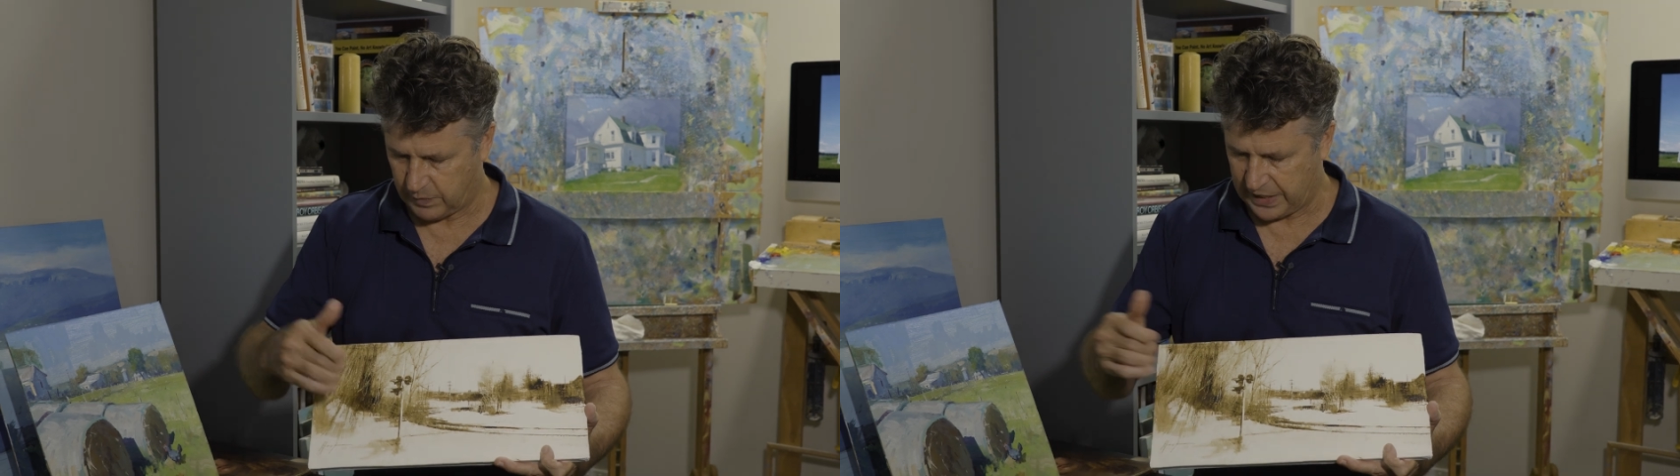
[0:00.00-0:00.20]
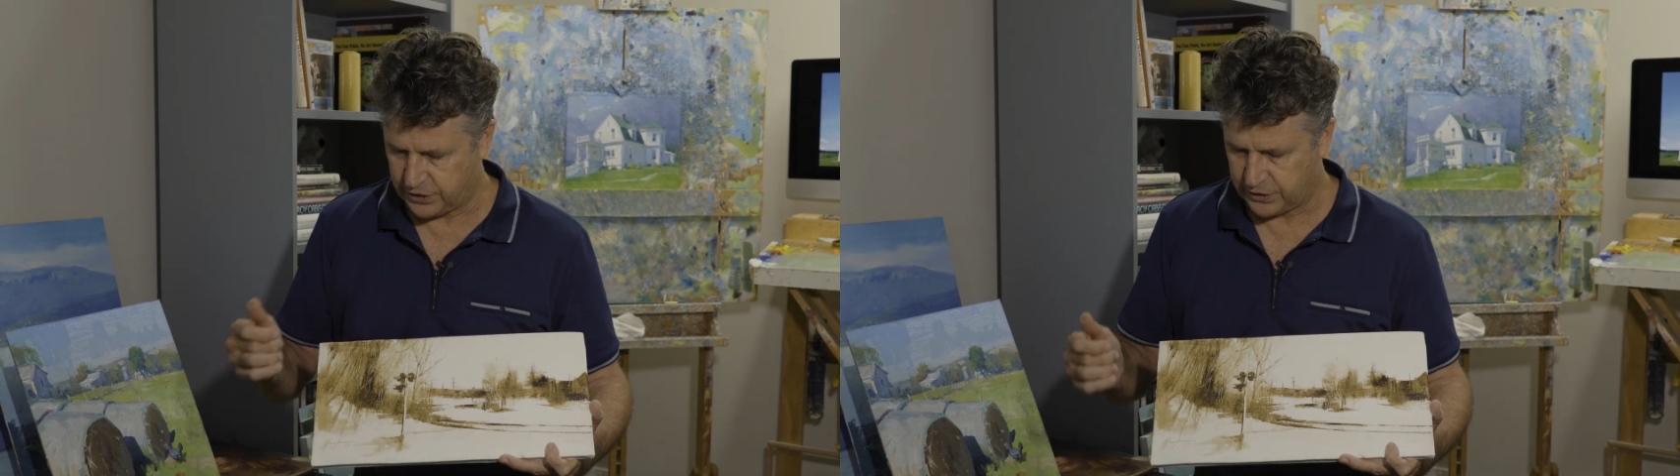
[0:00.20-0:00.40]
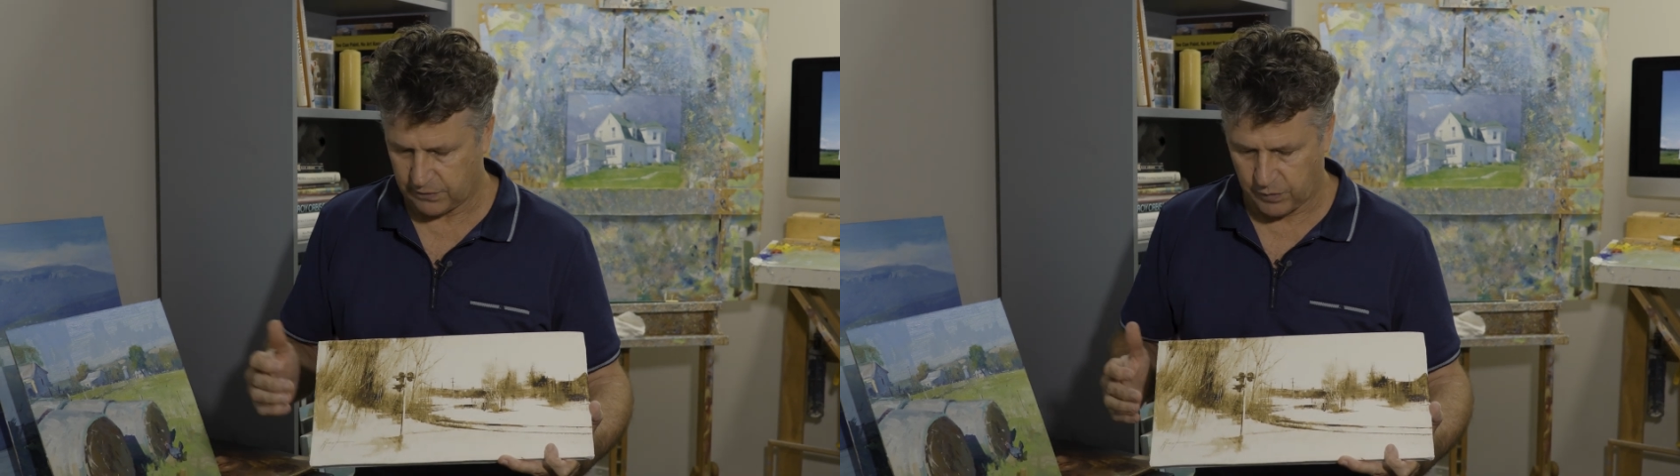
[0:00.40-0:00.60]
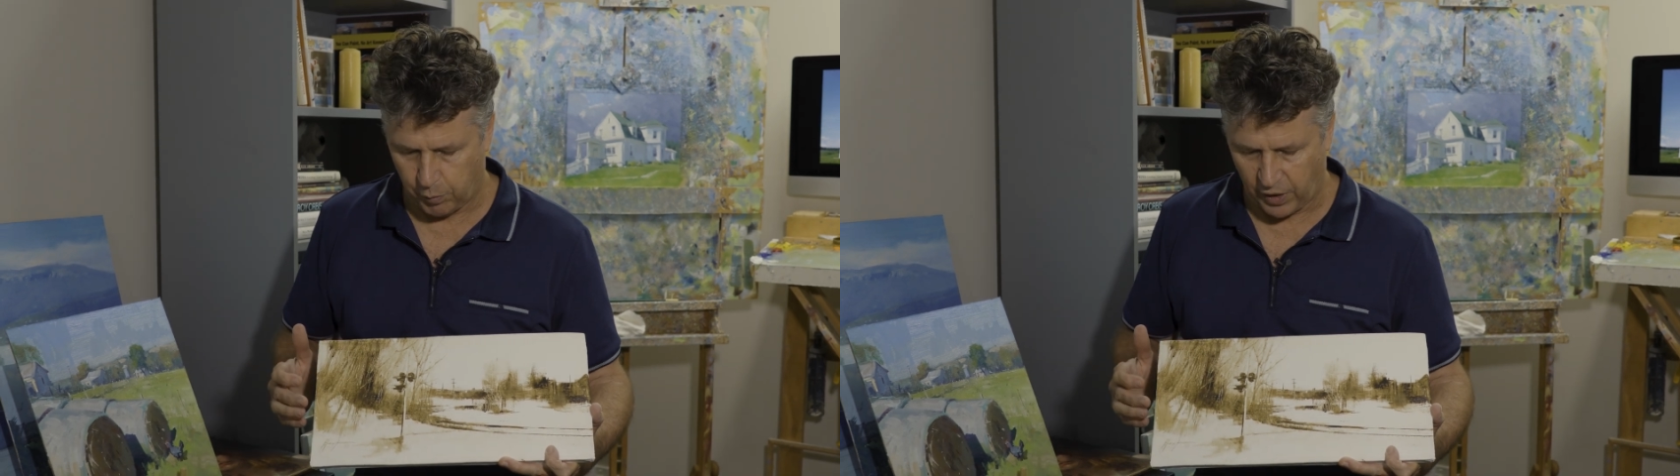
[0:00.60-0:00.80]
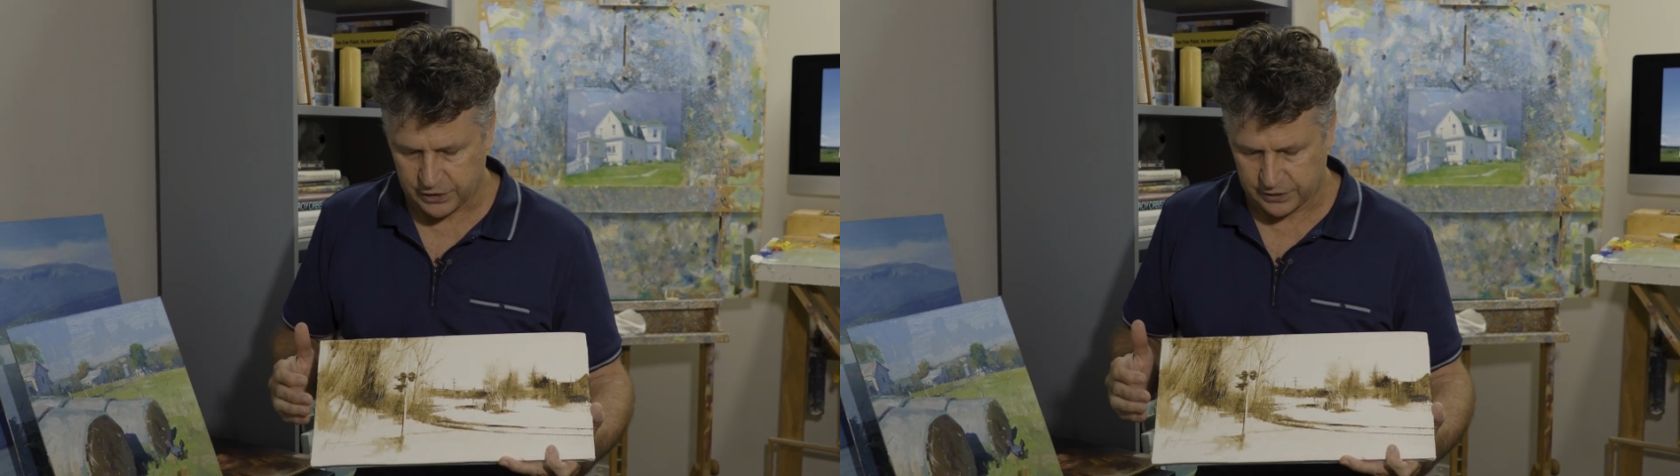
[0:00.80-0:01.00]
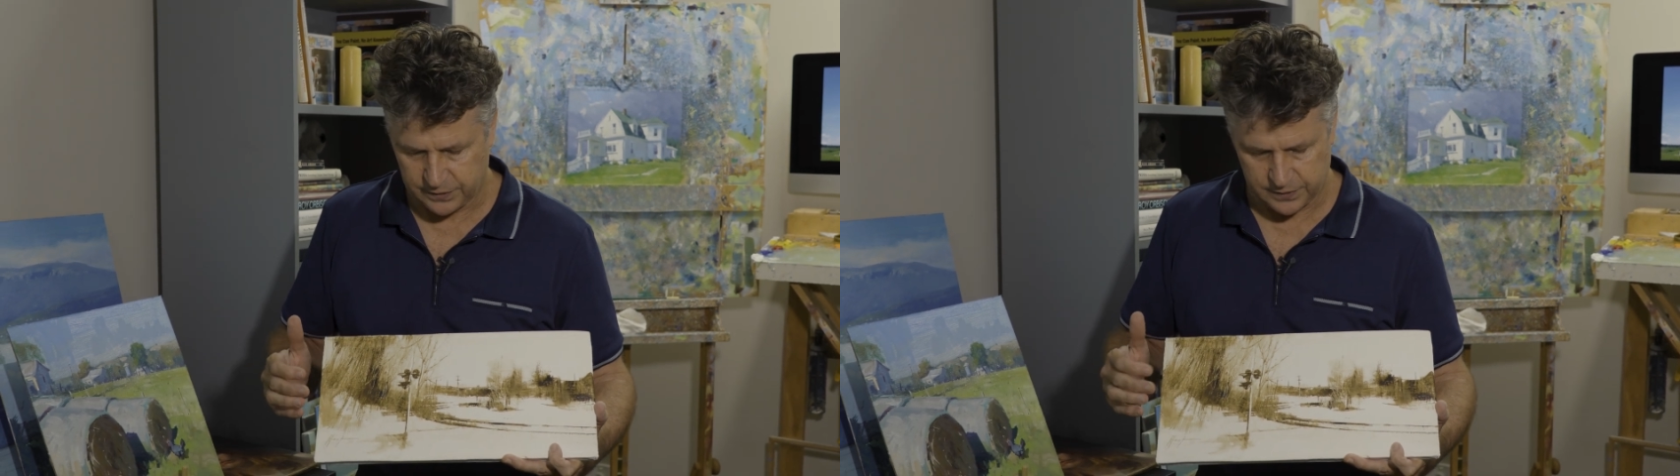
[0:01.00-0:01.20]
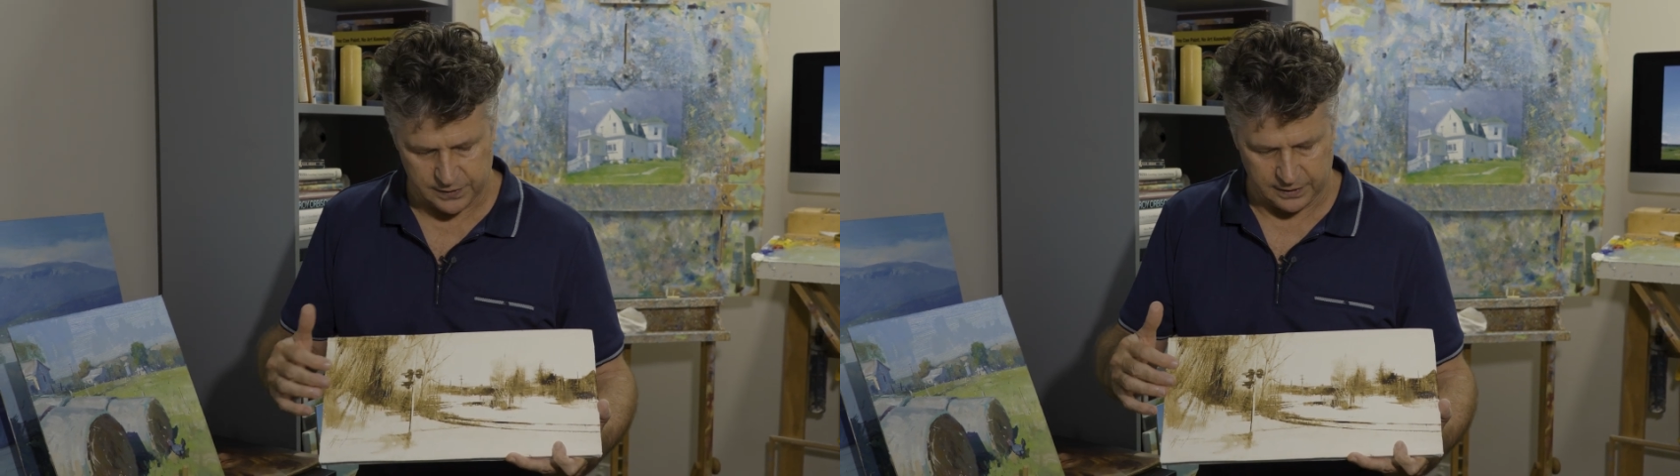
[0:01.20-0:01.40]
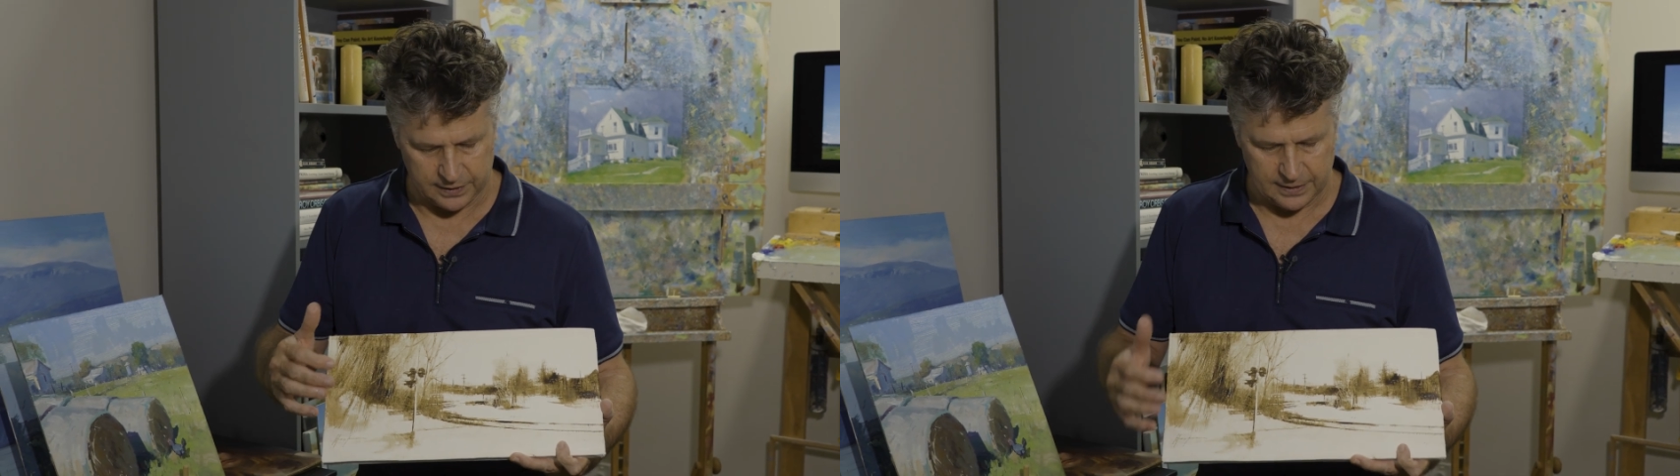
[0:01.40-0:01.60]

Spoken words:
edges of the brushes.